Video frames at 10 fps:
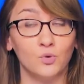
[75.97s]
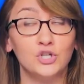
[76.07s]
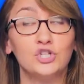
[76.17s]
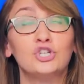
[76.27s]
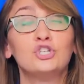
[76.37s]

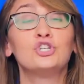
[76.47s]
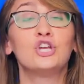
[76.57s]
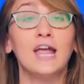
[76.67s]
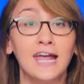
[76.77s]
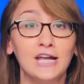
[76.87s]
which
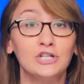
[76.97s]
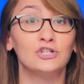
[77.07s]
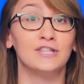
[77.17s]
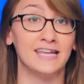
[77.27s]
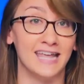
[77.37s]

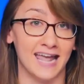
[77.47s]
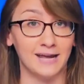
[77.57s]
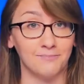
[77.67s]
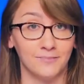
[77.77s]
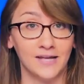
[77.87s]
changed the game.